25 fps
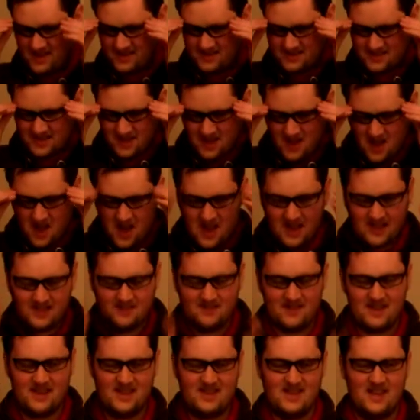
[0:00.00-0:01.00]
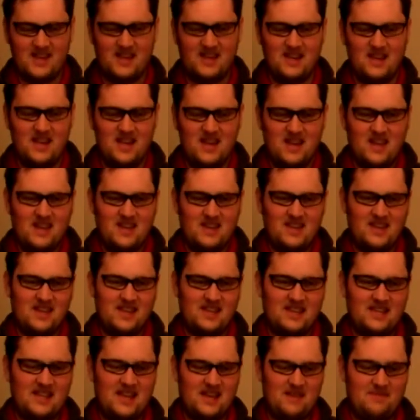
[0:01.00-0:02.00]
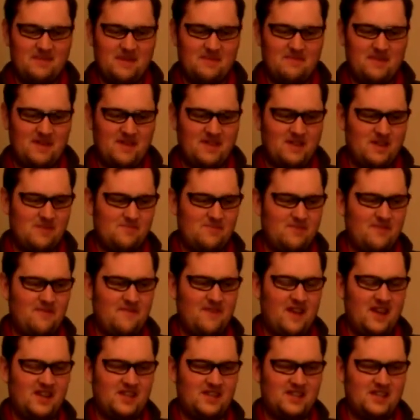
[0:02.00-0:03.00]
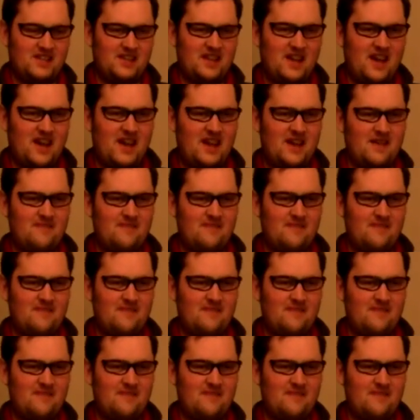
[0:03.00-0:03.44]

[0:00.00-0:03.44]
So, is there anything you can tell me about your profession?